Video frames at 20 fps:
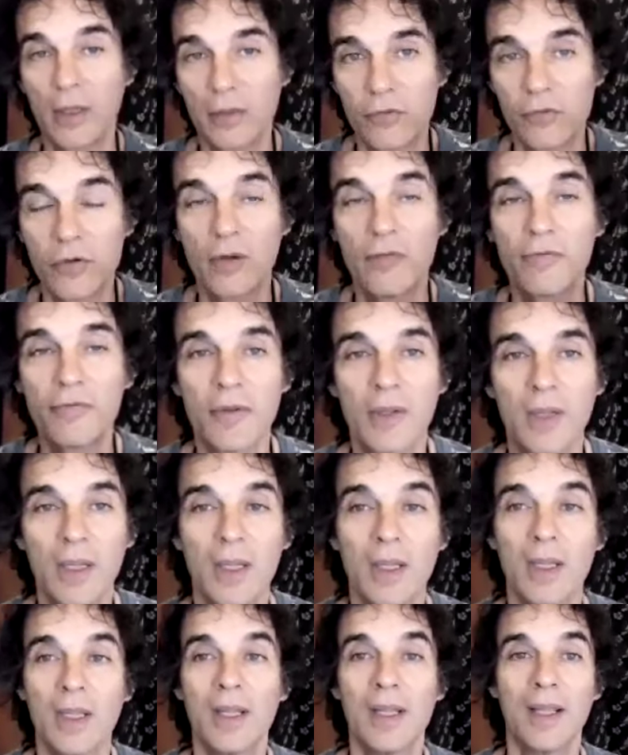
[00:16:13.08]
shift.
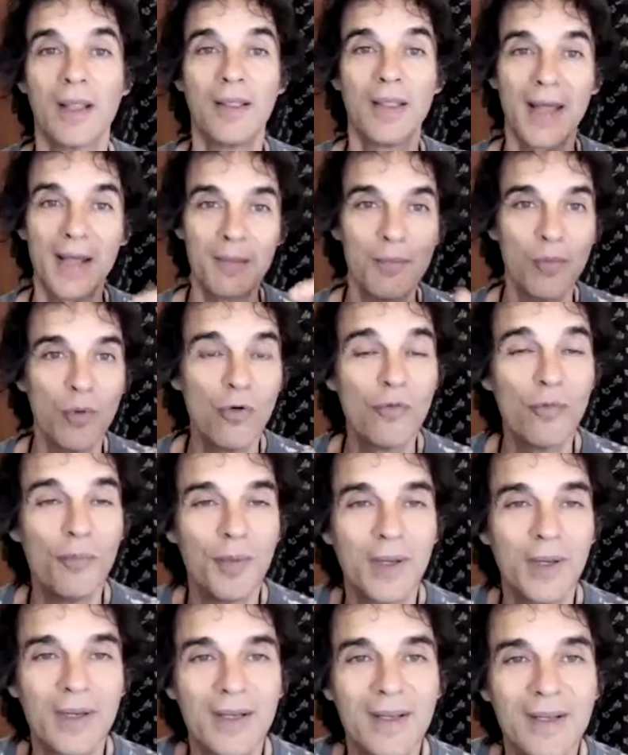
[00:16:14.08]
That
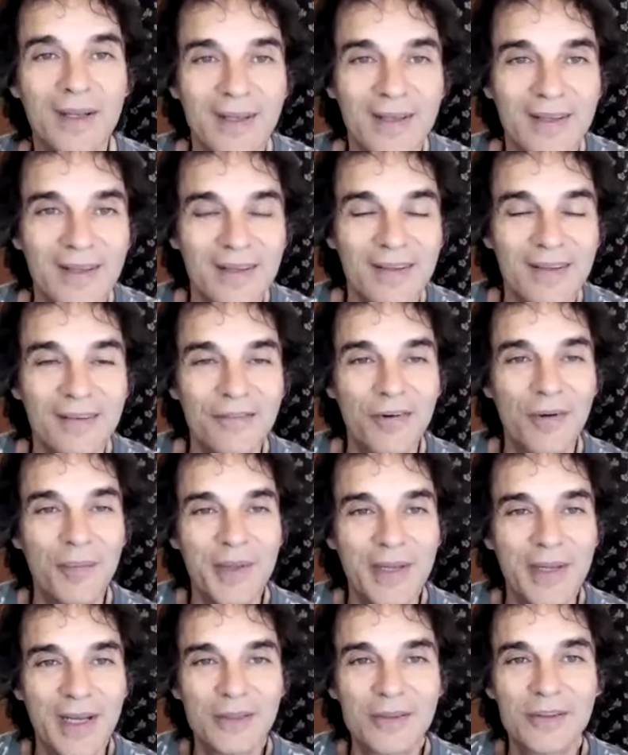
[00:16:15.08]
movement from
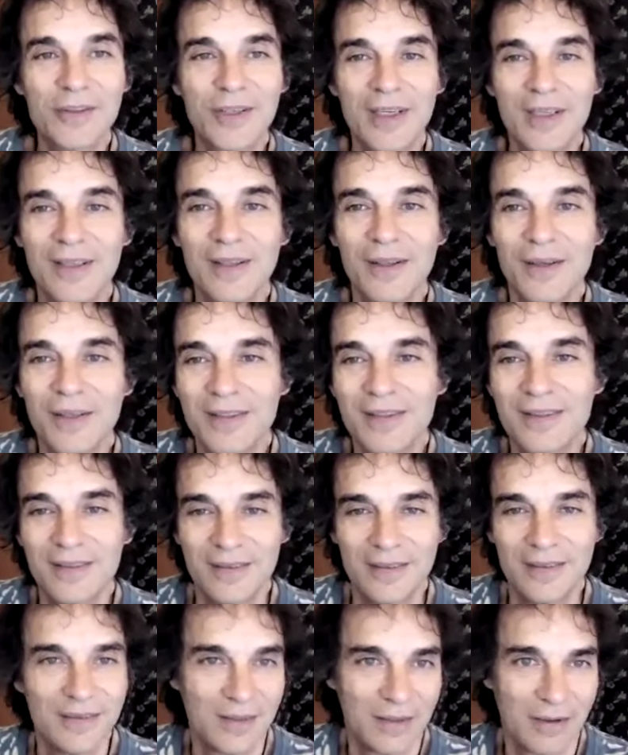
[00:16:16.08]
the outside looked
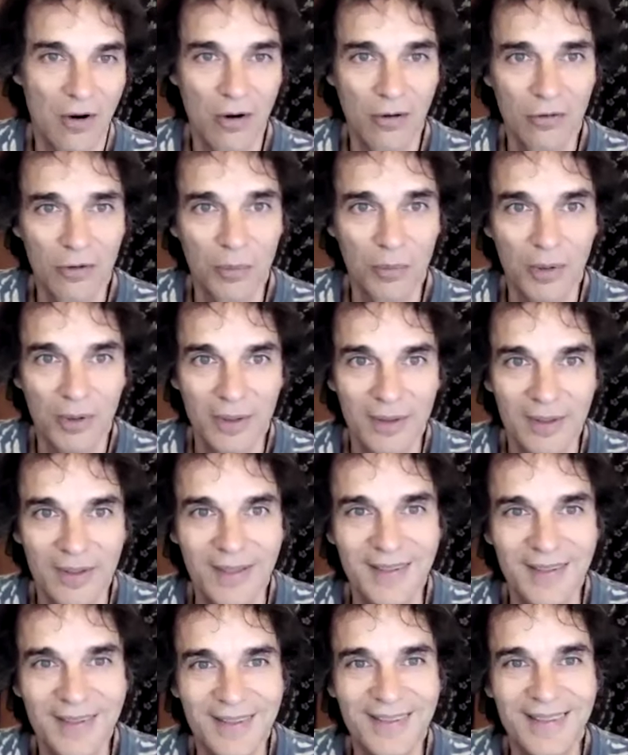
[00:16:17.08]
horrible.
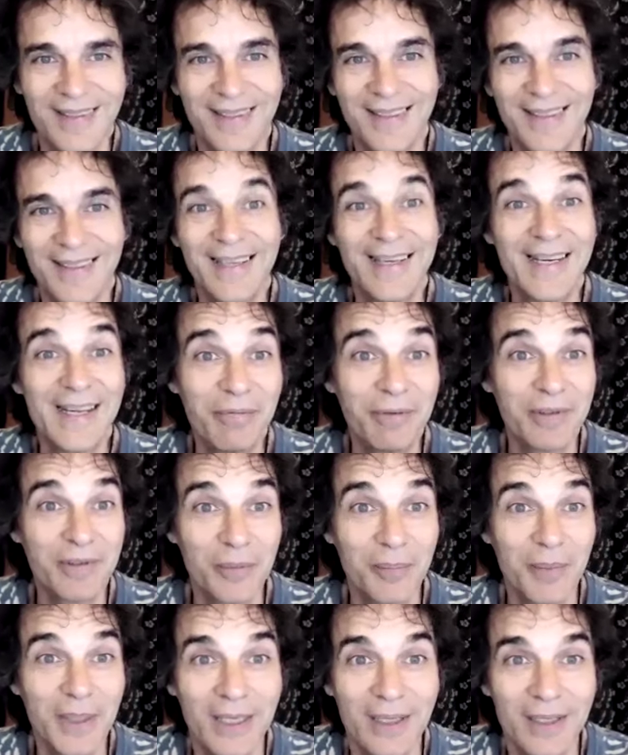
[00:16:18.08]
And even to
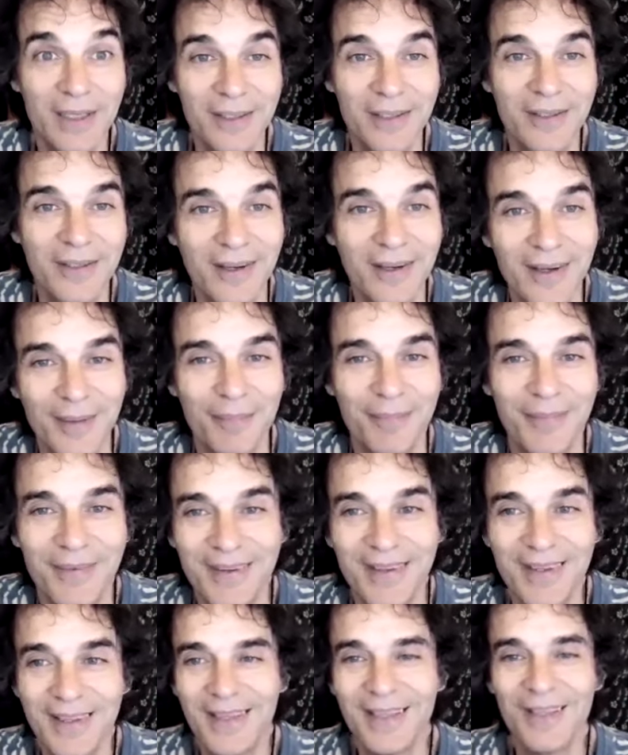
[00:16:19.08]
me at the time,
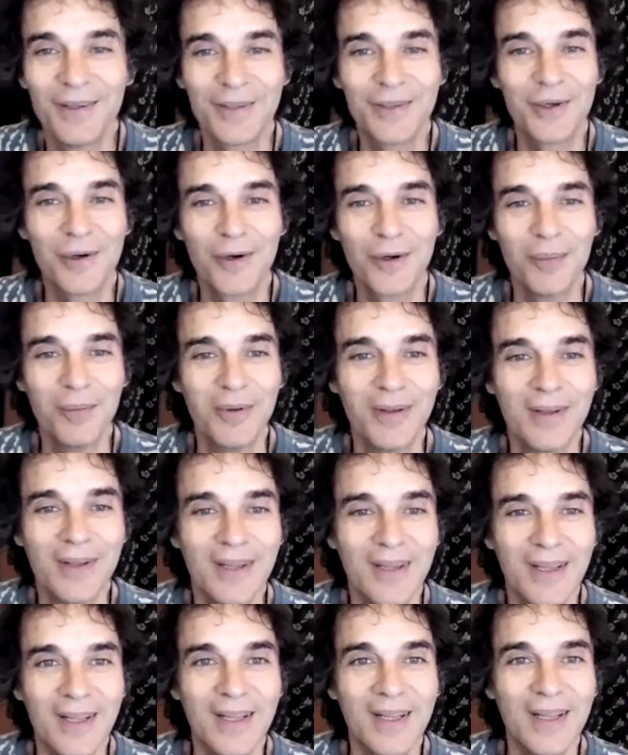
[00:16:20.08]
it looked horrible.
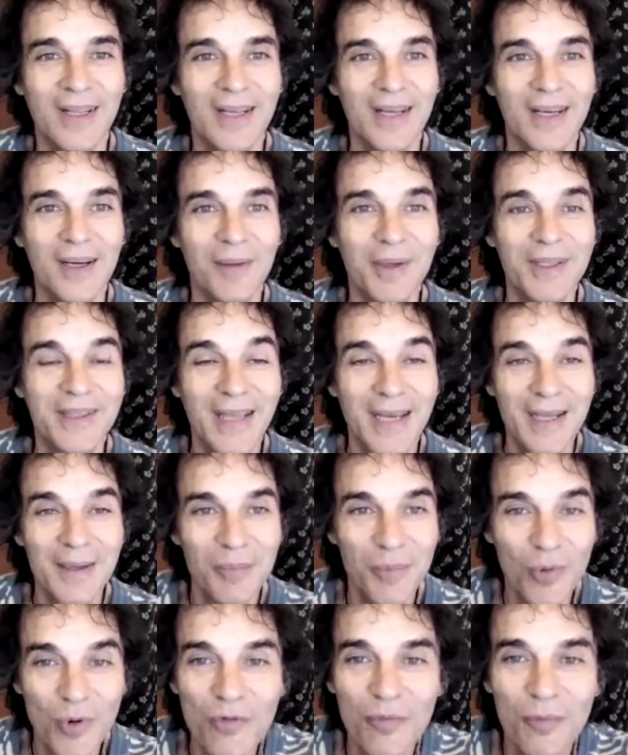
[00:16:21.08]
But that
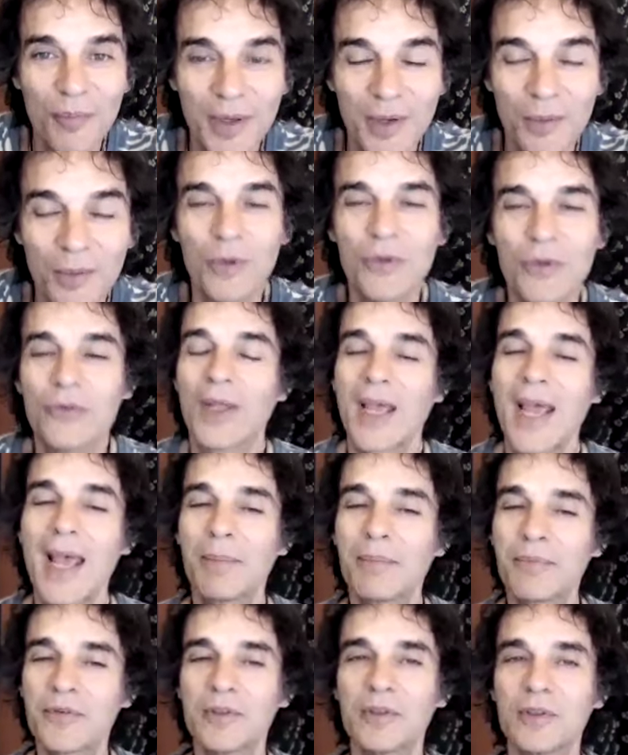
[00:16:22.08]
movement was
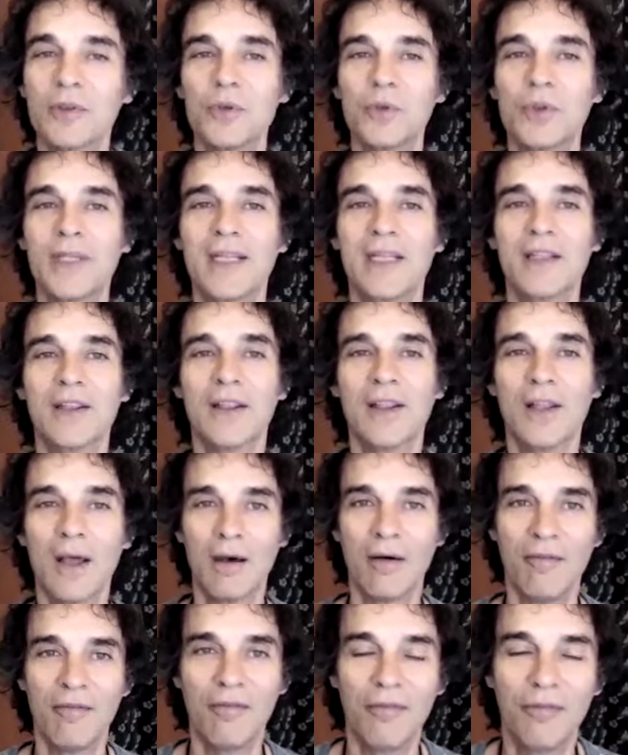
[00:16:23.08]
absolutely
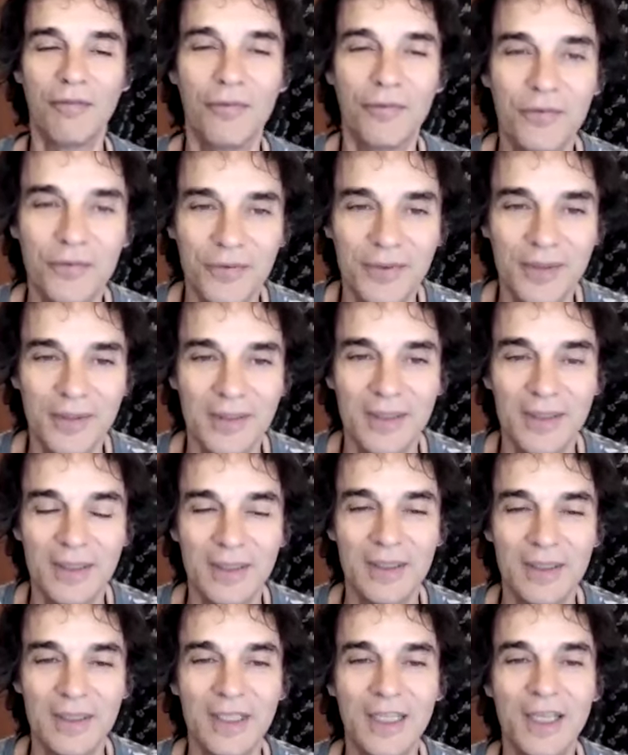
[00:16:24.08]
love.
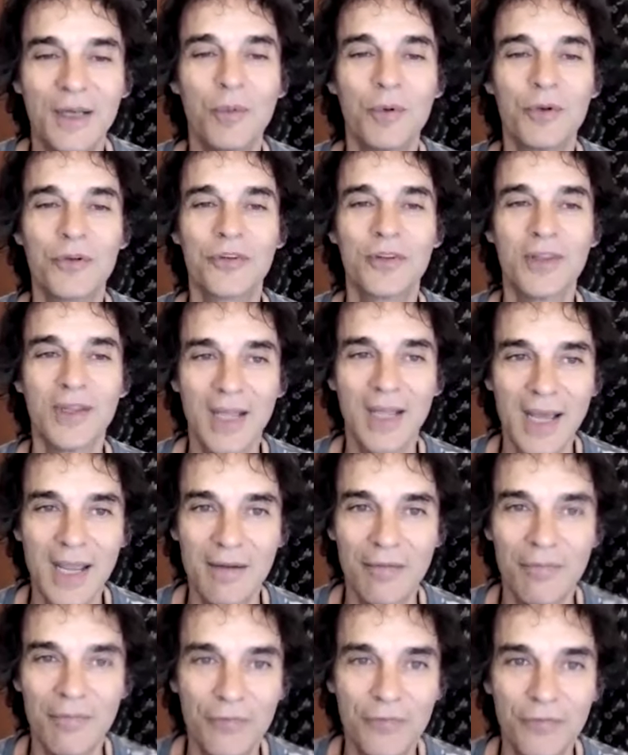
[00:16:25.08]
It was
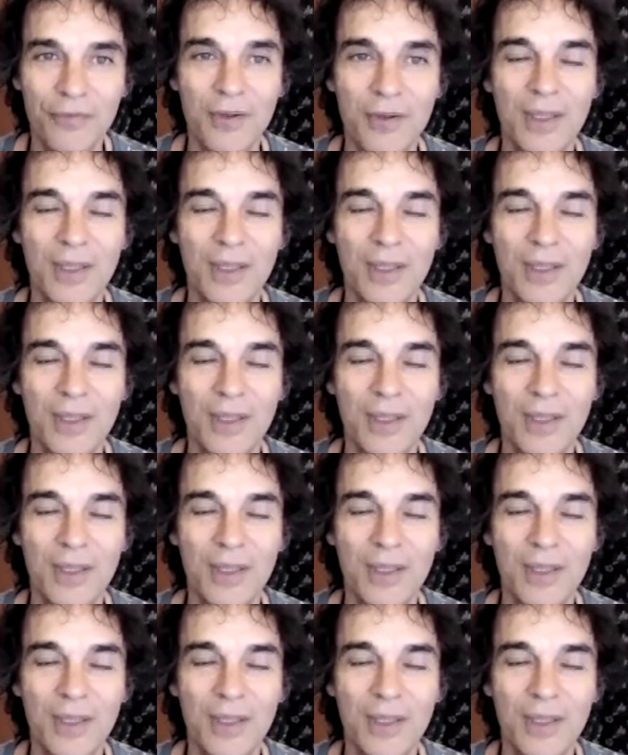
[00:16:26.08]
life